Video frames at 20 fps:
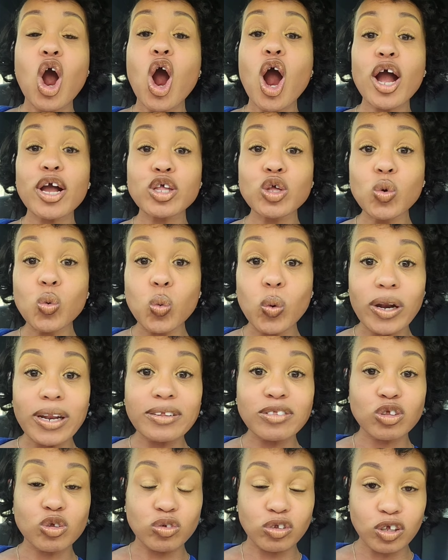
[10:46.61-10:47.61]
Are you
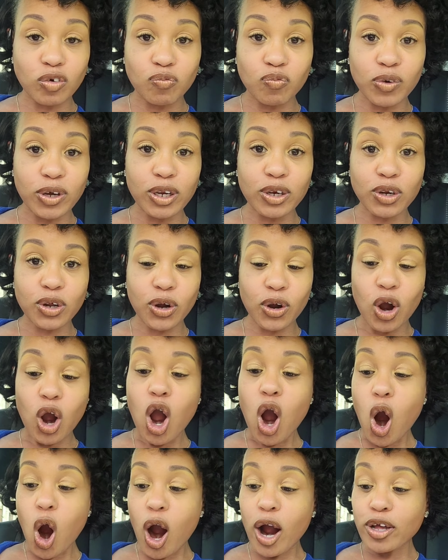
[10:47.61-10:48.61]
willing to surrender?
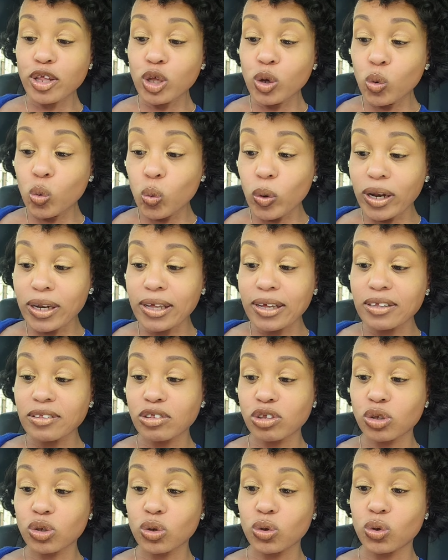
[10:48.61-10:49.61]
Are you willing
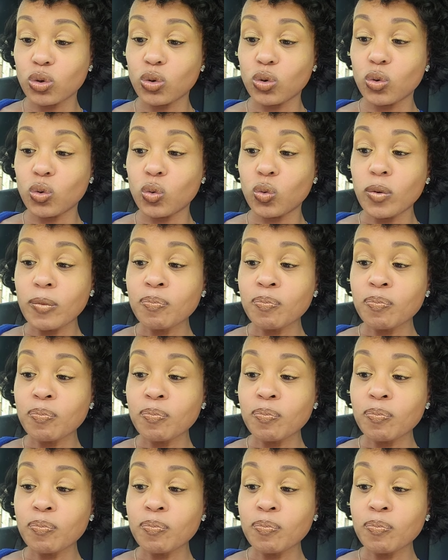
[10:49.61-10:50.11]
to